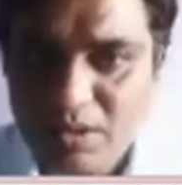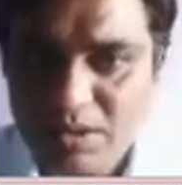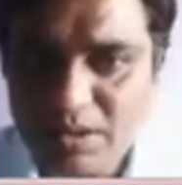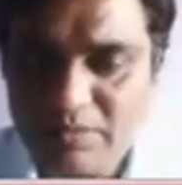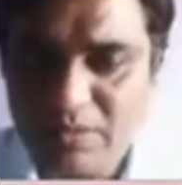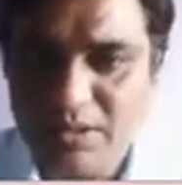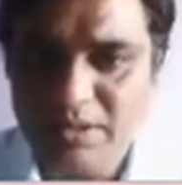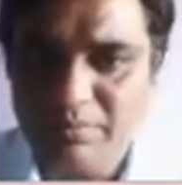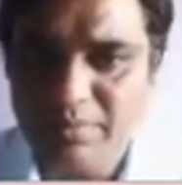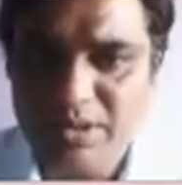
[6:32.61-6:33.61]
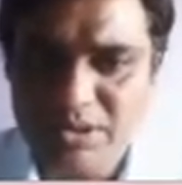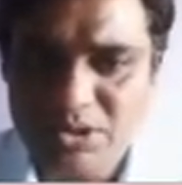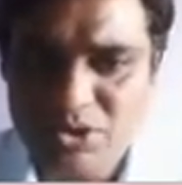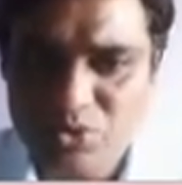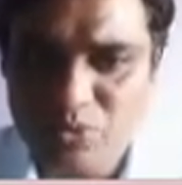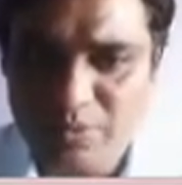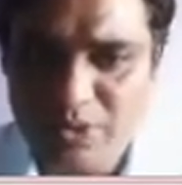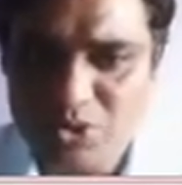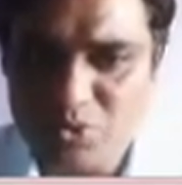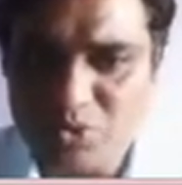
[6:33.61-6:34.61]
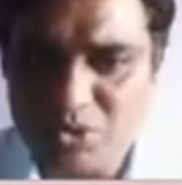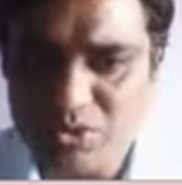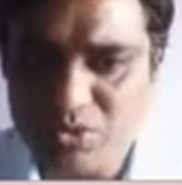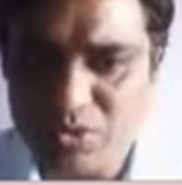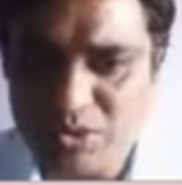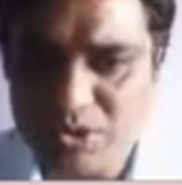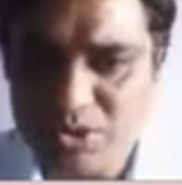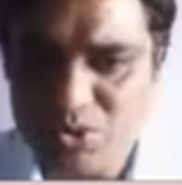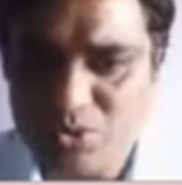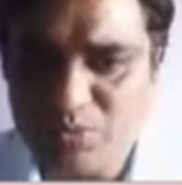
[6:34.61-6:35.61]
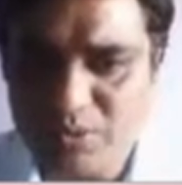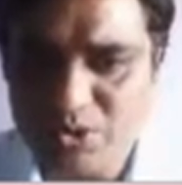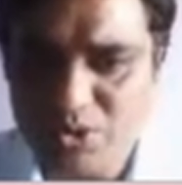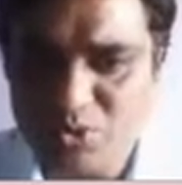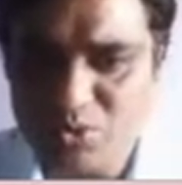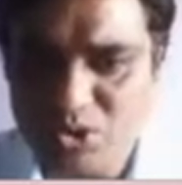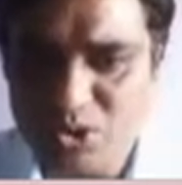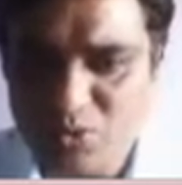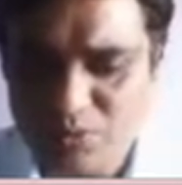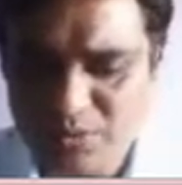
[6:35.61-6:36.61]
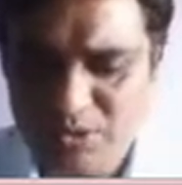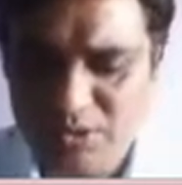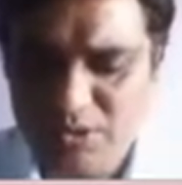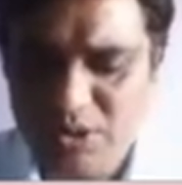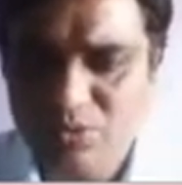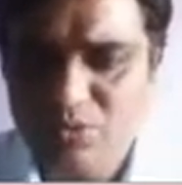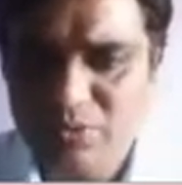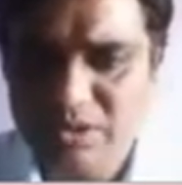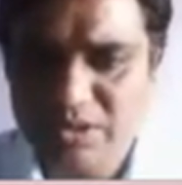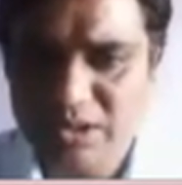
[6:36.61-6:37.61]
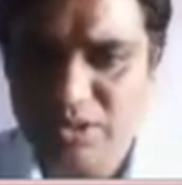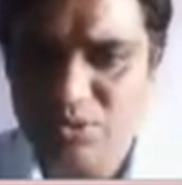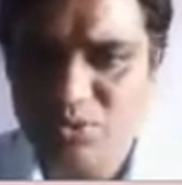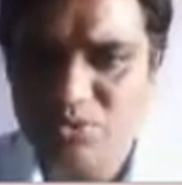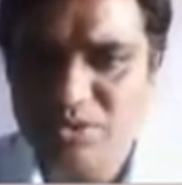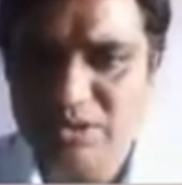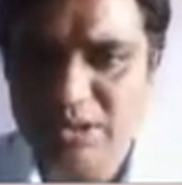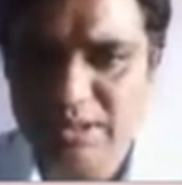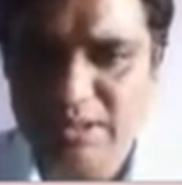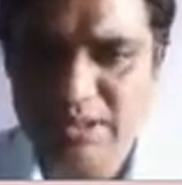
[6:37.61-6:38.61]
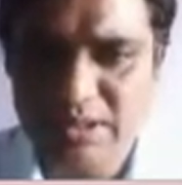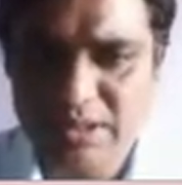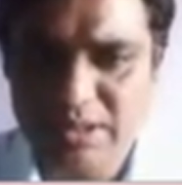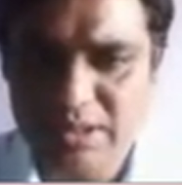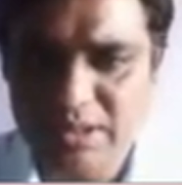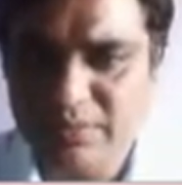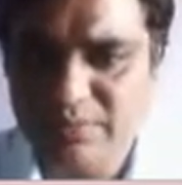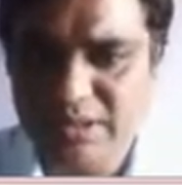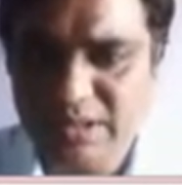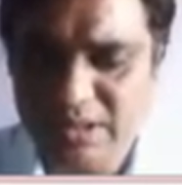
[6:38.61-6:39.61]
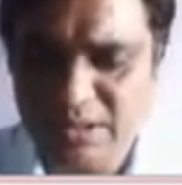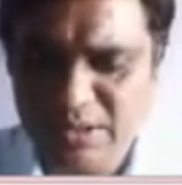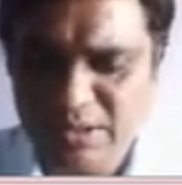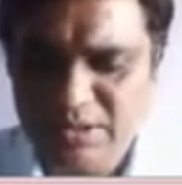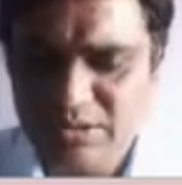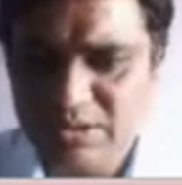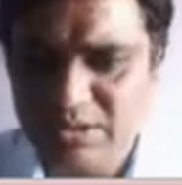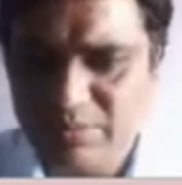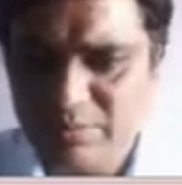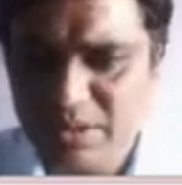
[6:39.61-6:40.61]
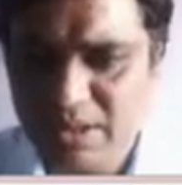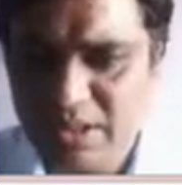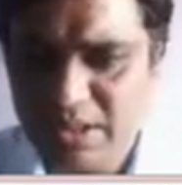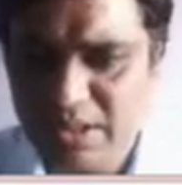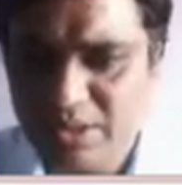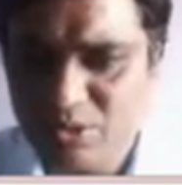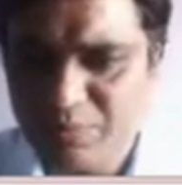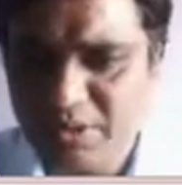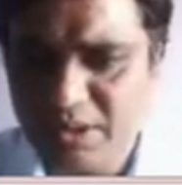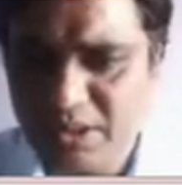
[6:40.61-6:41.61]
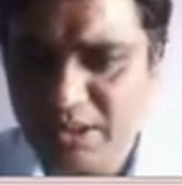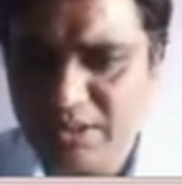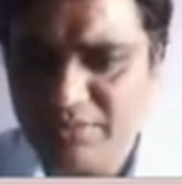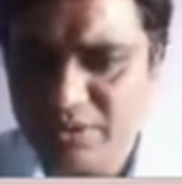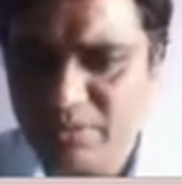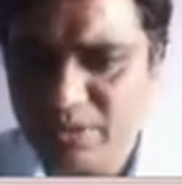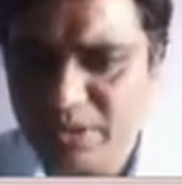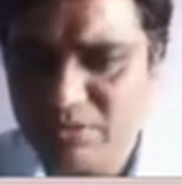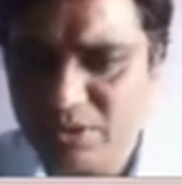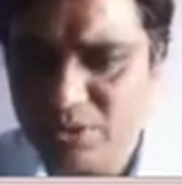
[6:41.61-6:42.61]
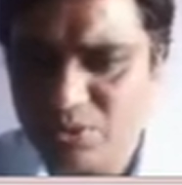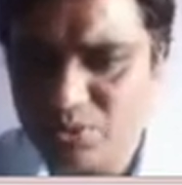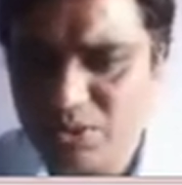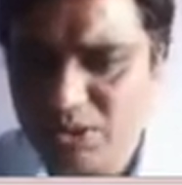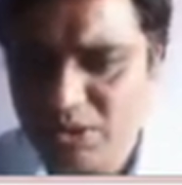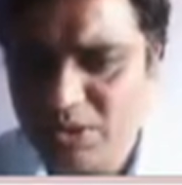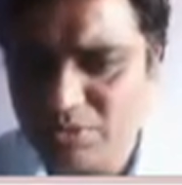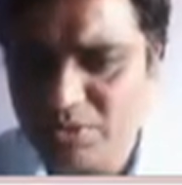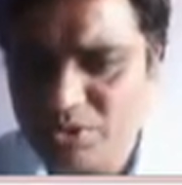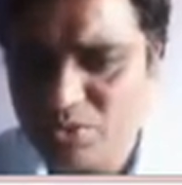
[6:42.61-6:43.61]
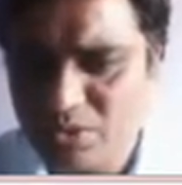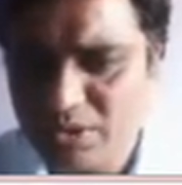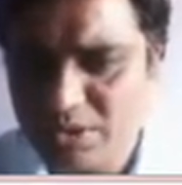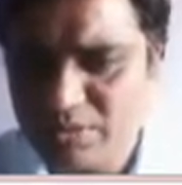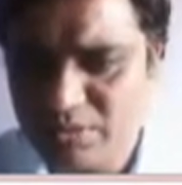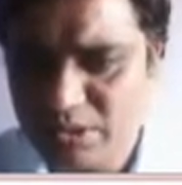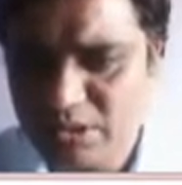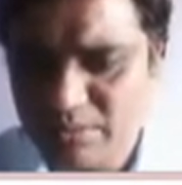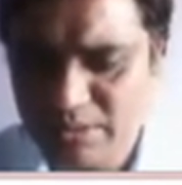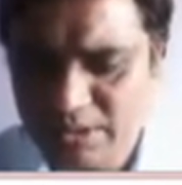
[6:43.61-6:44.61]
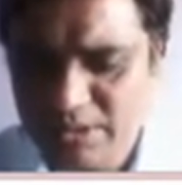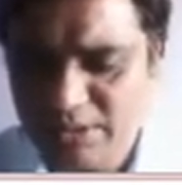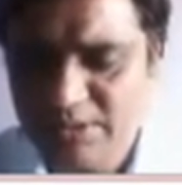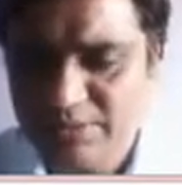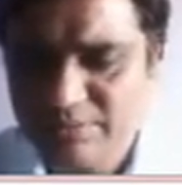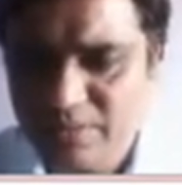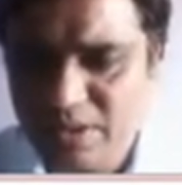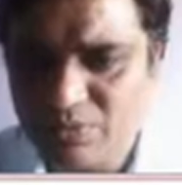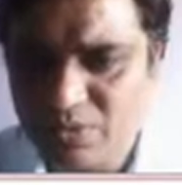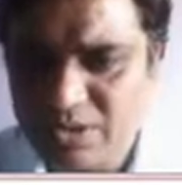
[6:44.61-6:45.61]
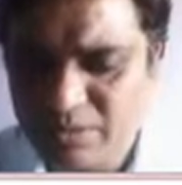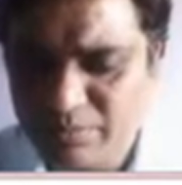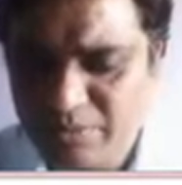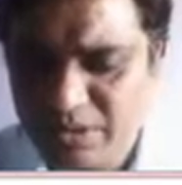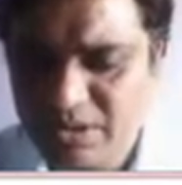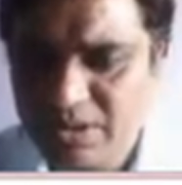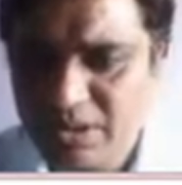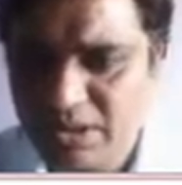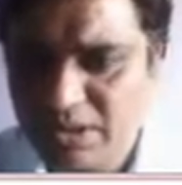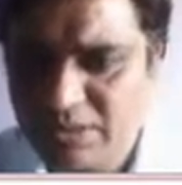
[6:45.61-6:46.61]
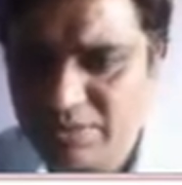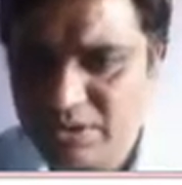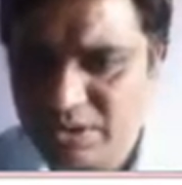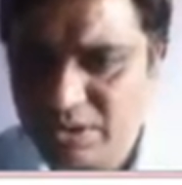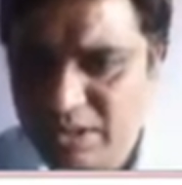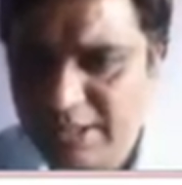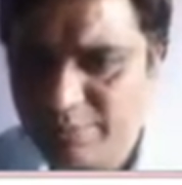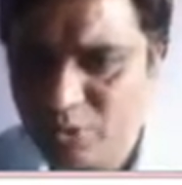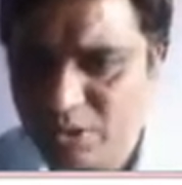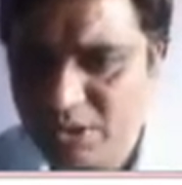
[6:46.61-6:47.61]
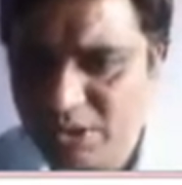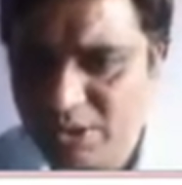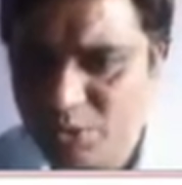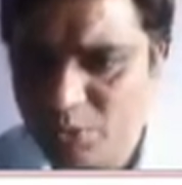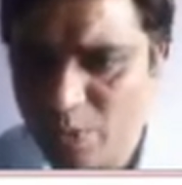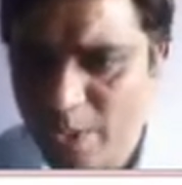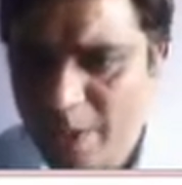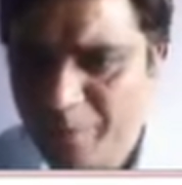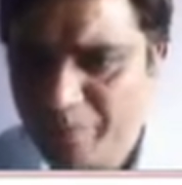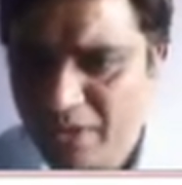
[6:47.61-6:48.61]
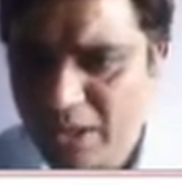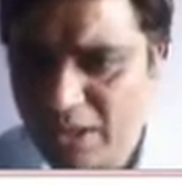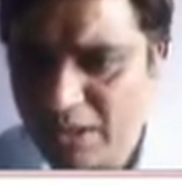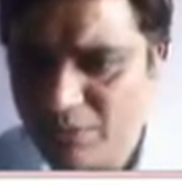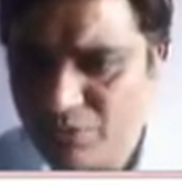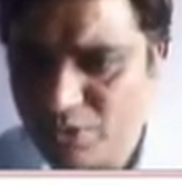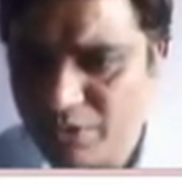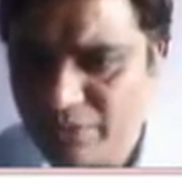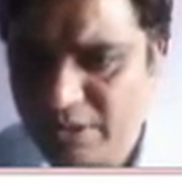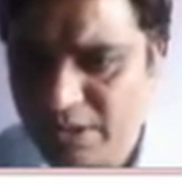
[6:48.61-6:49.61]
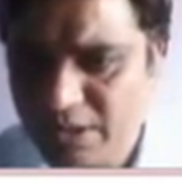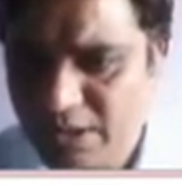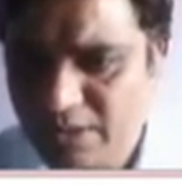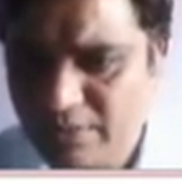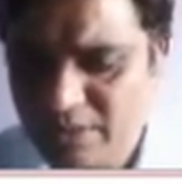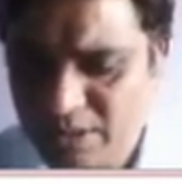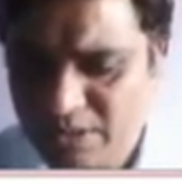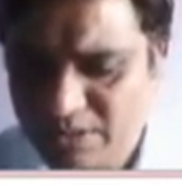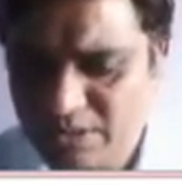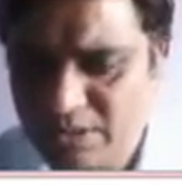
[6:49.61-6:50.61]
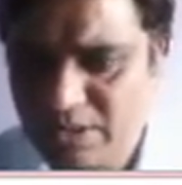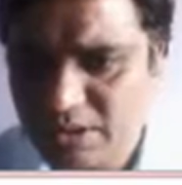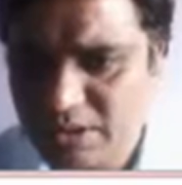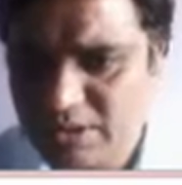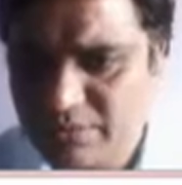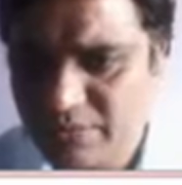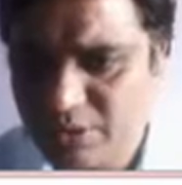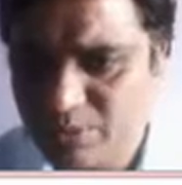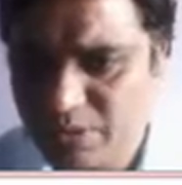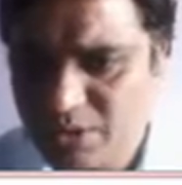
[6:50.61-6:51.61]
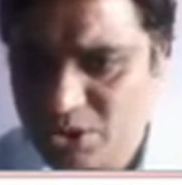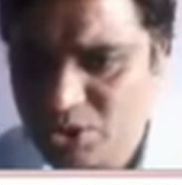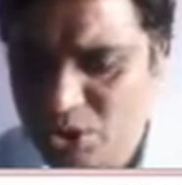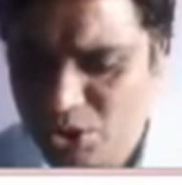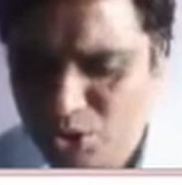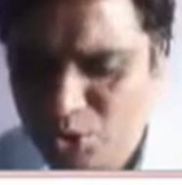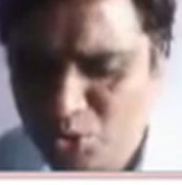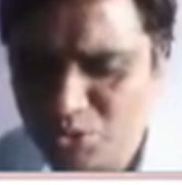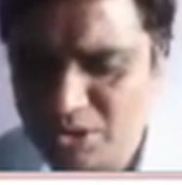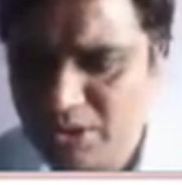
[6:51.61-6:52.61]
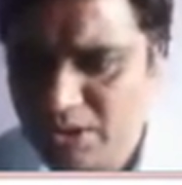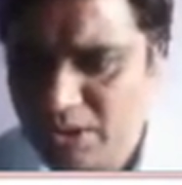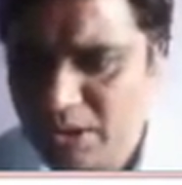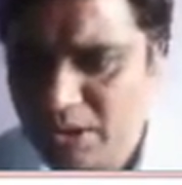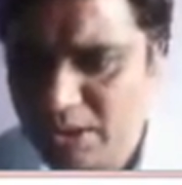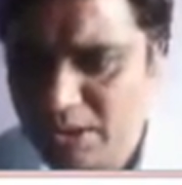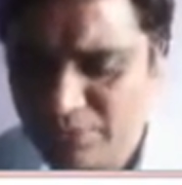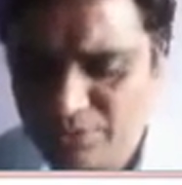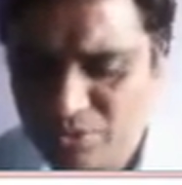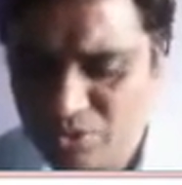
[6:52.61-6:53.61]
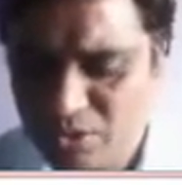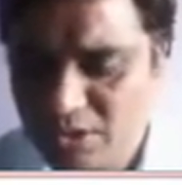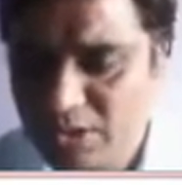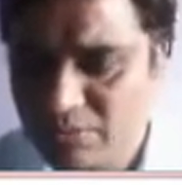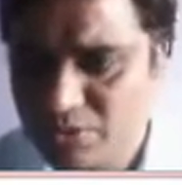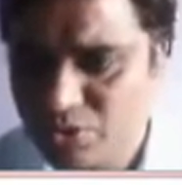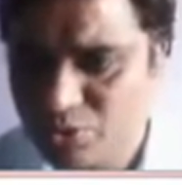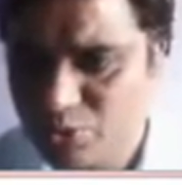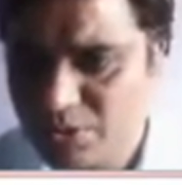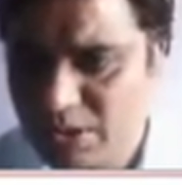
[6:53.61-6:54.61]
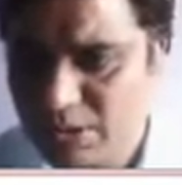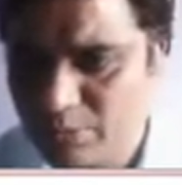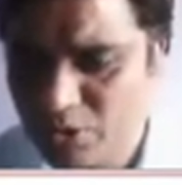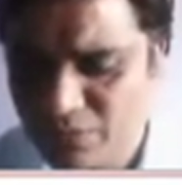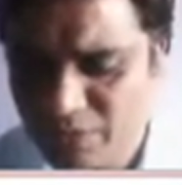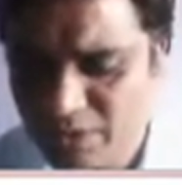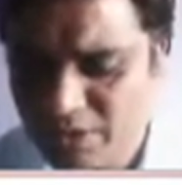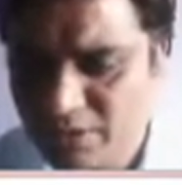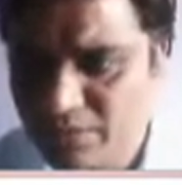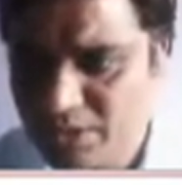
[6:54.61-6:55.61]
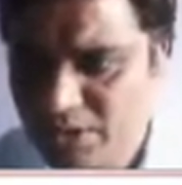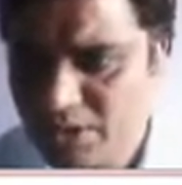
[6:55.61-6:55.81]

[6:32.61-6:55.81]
equivalent impedance is 2 plus 2j, so it is 2 plus 2j ohm. Now once I know Zt and Vt, simply I can obtain I will be equal to Thevenin's voltage divided by Thevenin's impedance, and which is 9.32 angle 45 degree with Zt is 5 plus 2j, and if you solve it comes out to be 3.58 with